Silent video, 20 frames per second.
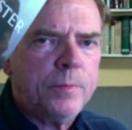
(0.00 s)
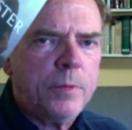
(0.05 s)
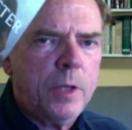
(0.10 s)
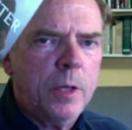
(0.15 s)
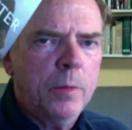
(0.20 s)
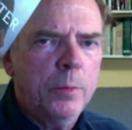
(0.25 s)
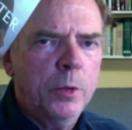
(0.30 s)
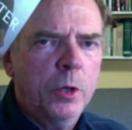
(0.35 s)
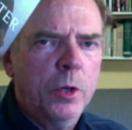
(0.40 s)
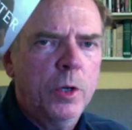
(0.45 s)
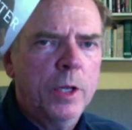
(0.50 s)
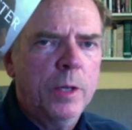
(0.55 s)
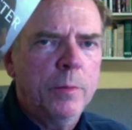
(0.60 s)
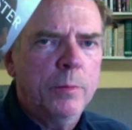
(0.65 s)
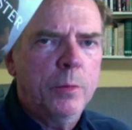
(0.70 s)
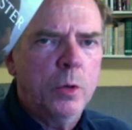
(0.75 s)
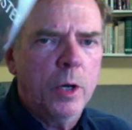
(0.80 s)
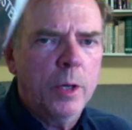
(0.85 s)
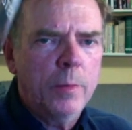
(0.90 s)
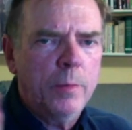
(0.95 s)
Burning
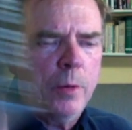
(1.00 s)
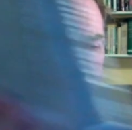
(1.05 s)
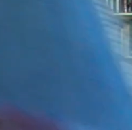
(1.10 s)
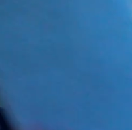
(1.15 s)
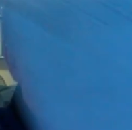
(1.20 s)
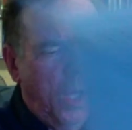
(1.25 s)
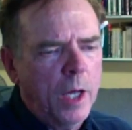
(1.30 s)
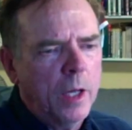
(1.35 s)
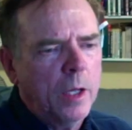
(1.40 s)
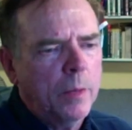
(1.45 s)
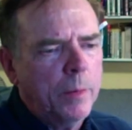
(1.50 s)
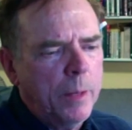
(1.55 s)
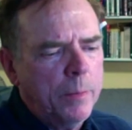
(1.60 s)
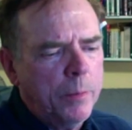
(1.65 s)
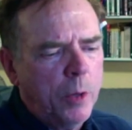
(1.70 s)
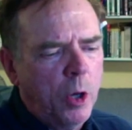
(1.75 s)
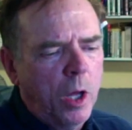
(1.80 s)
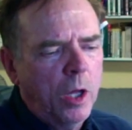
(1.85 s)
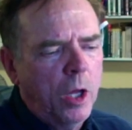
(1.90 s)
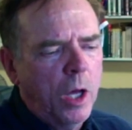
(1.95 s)
Boy, by
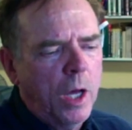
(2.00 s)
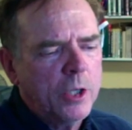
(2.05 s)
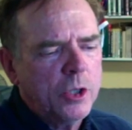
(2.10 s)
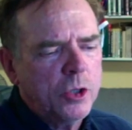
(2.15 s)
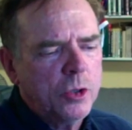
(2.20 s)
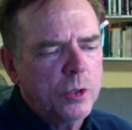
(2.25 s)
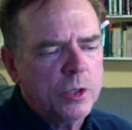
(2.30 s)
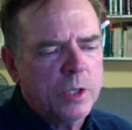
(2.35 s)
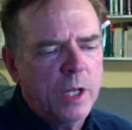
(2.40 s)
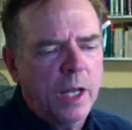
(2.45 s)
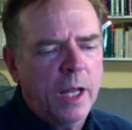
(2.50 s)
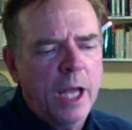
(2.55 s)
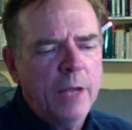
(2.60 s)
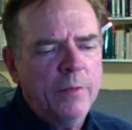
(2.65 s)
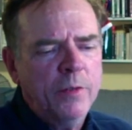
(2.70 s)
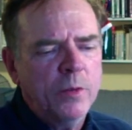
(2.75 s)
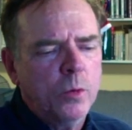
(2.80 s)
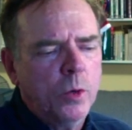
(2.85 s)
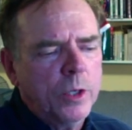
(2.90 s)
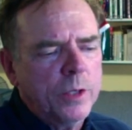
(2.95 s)
Paul Auster. It's the life
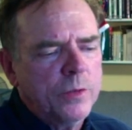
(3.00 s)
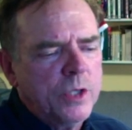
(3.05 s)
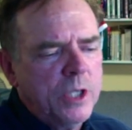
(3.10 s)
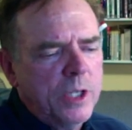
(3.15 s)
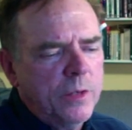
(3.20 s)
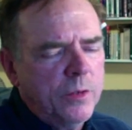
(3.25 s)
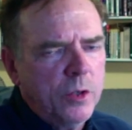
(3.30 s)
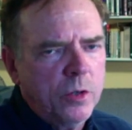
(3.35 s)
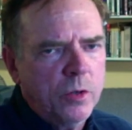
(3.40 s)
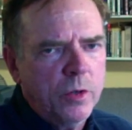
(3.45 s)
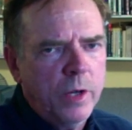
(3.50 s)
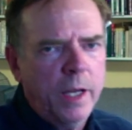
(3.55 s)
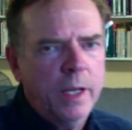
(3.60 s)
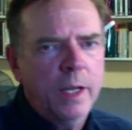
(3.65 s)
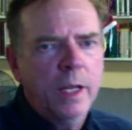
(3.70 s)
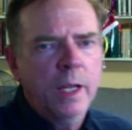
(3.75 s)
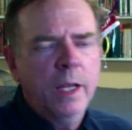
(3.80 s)
and work of Stephen Crane.